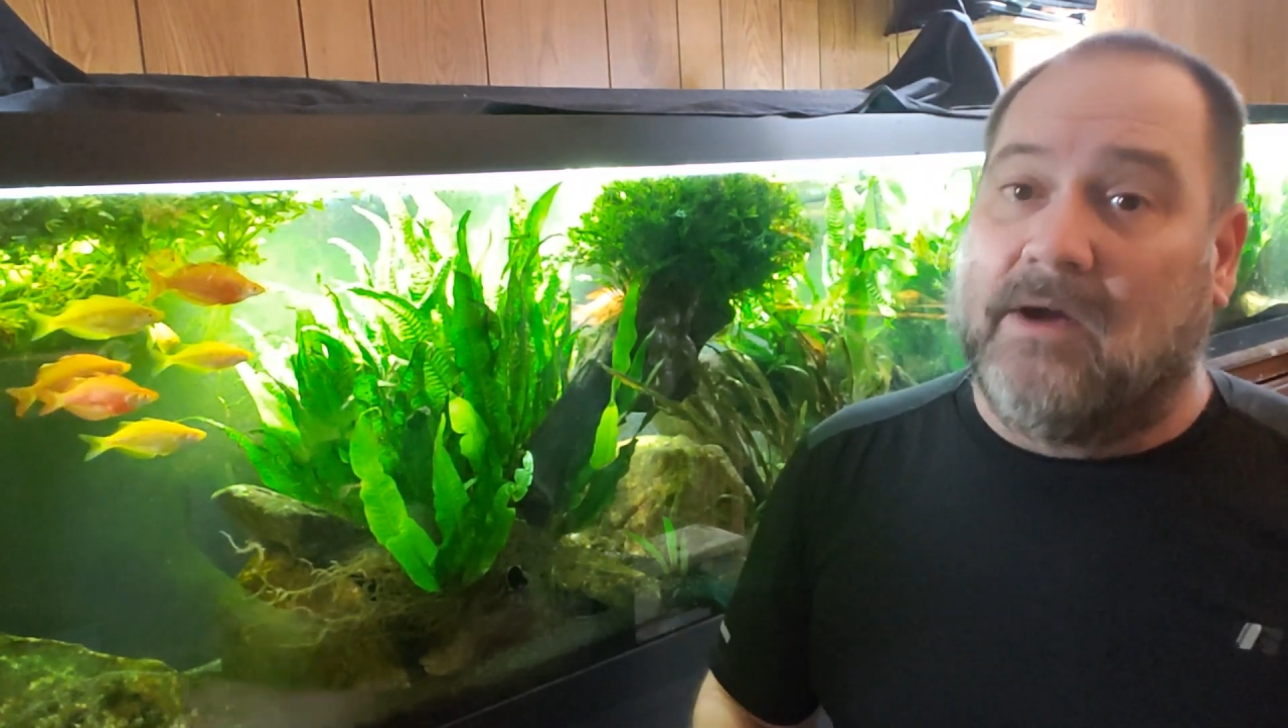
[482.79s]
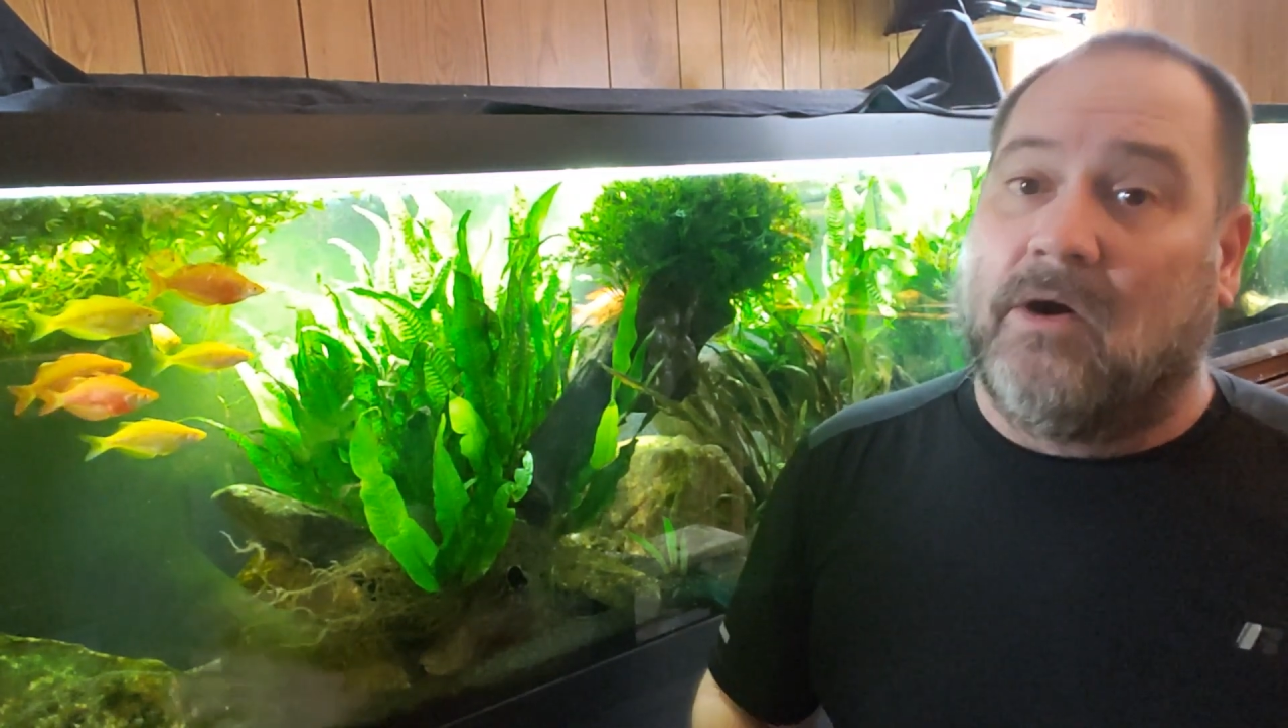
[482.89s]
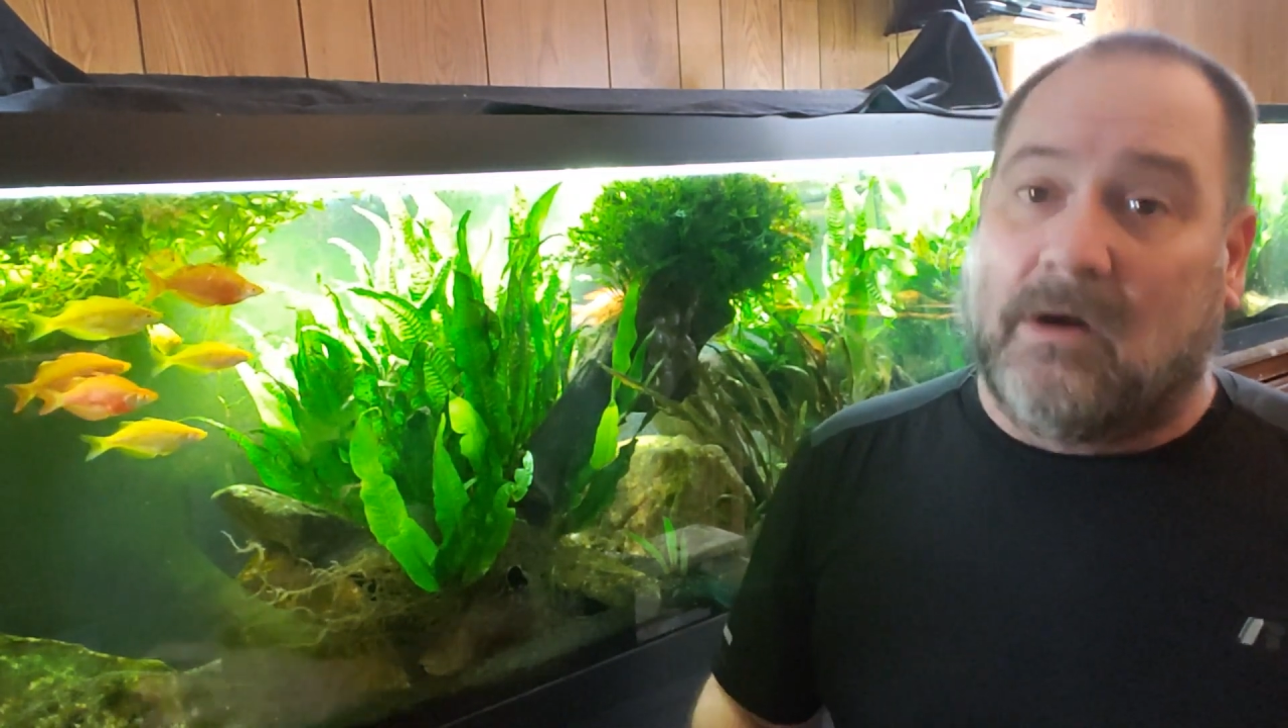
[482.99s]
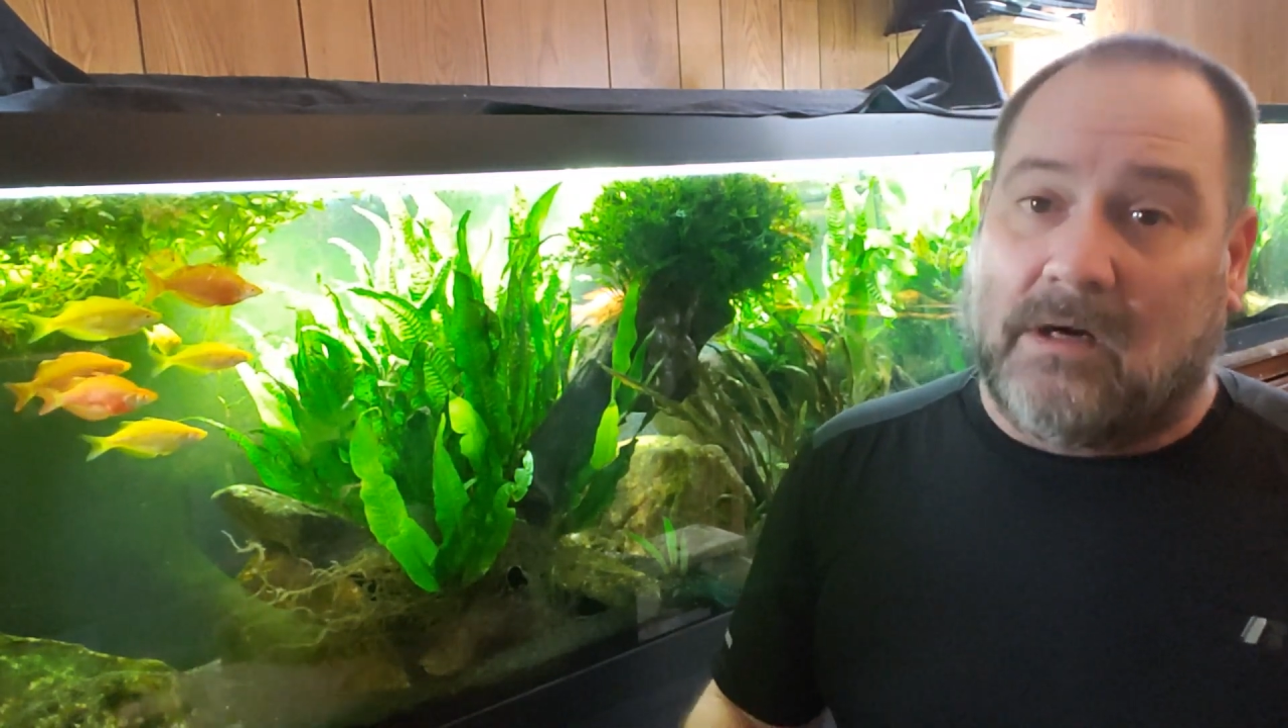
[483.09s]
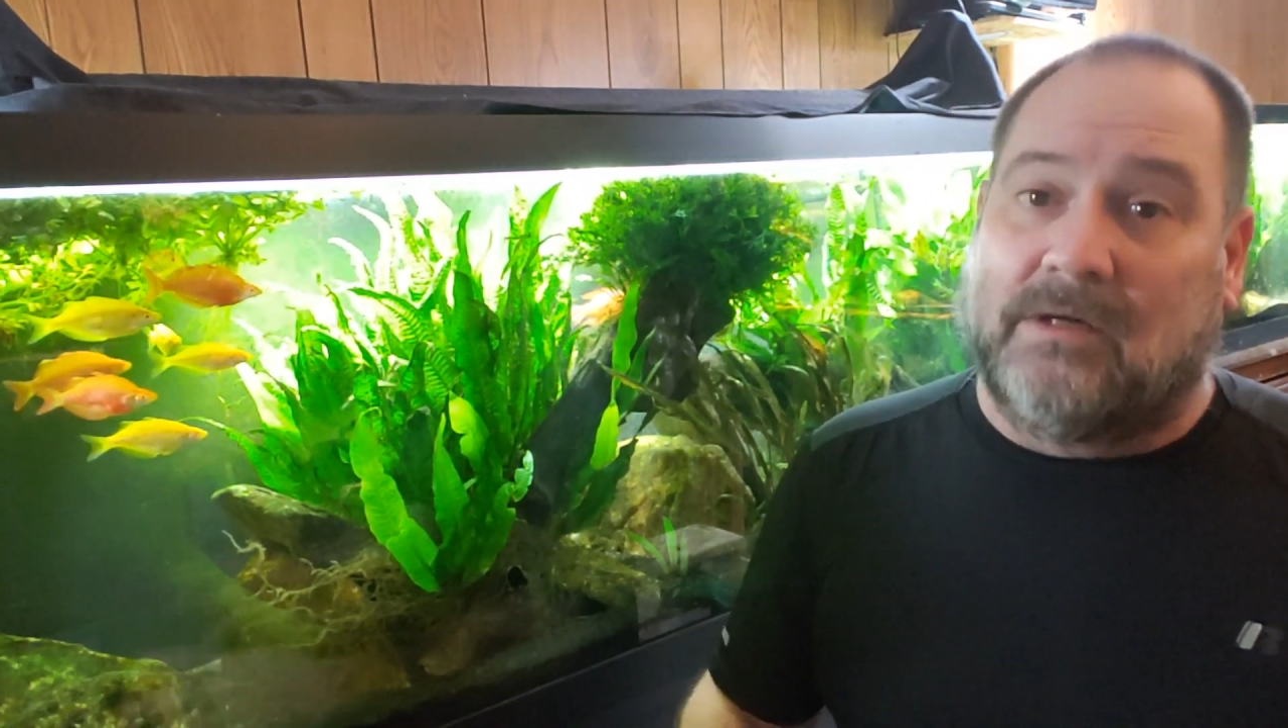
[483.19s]

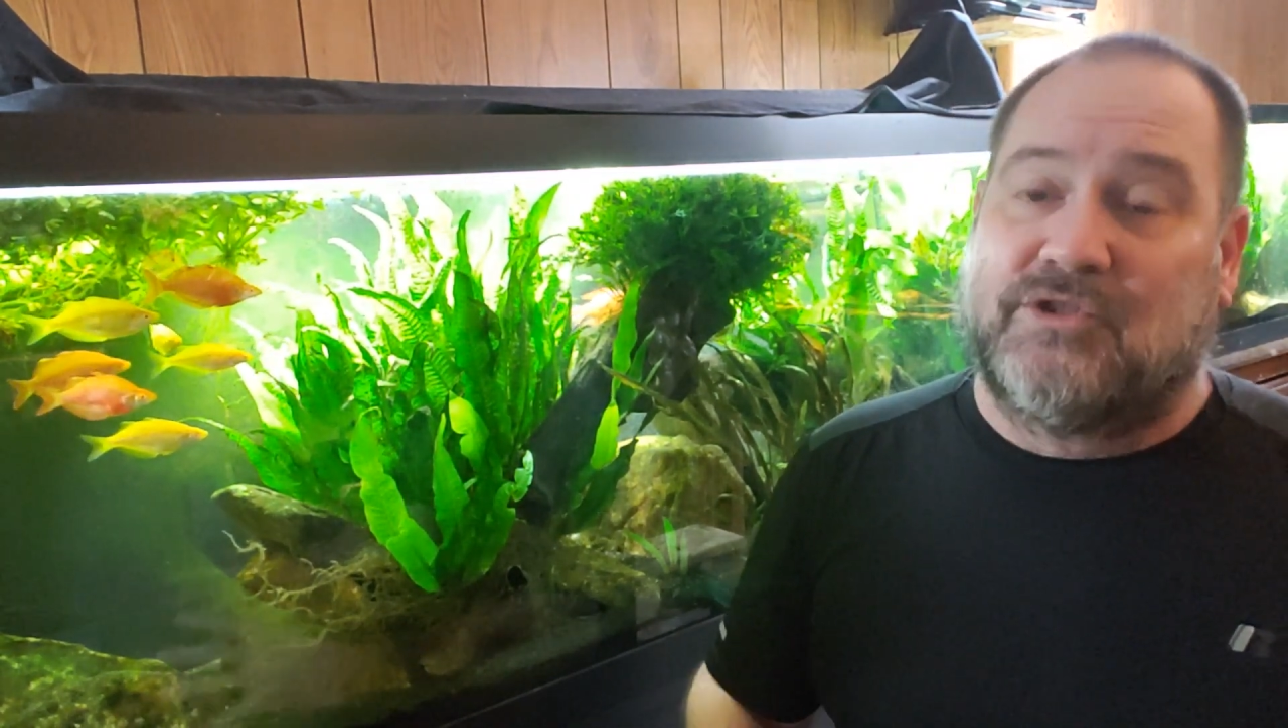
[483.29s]
are